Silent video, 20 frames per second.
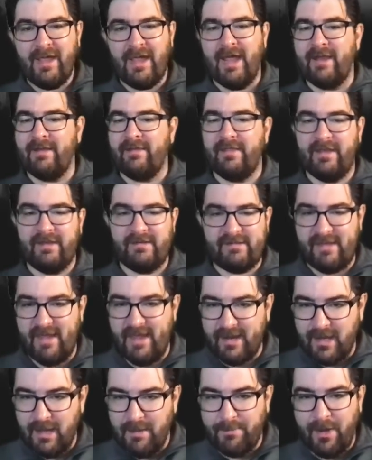and they
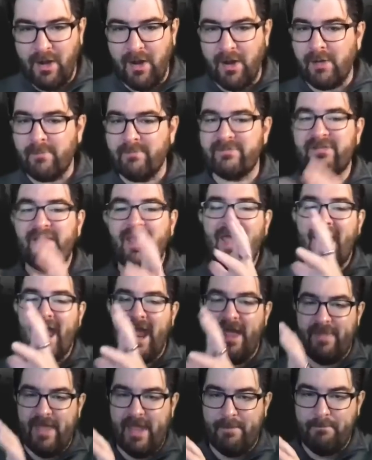take up arms
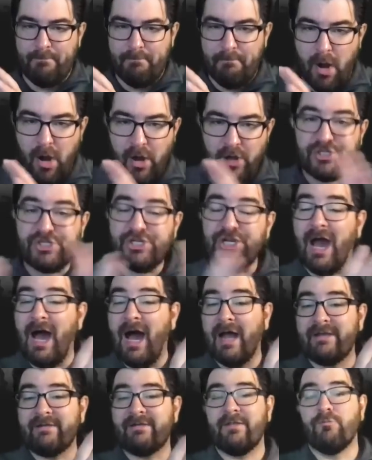and they march
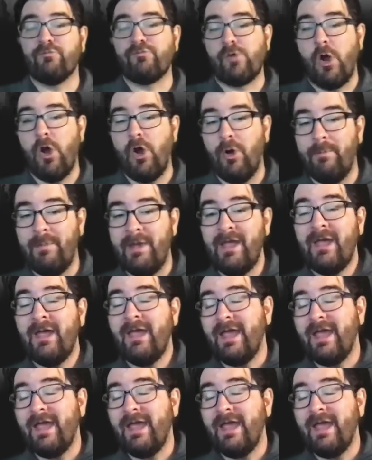onto Rome